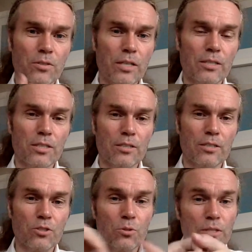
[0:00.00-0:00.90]
the things
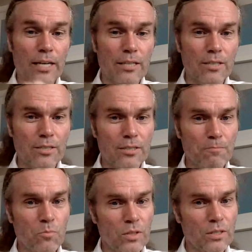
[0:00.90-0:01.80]
that unite us
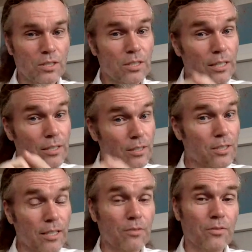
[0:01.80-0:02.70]

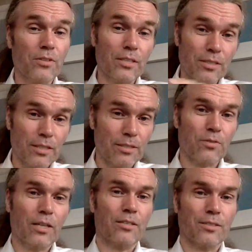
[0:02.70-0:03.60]
instead of the things that
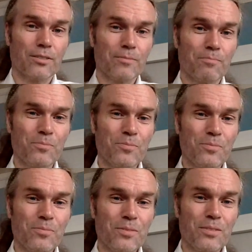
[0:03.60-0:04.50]
divide us.
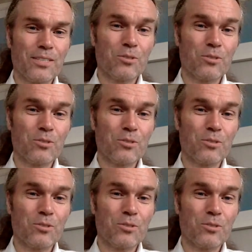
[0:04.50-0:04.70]
Okay.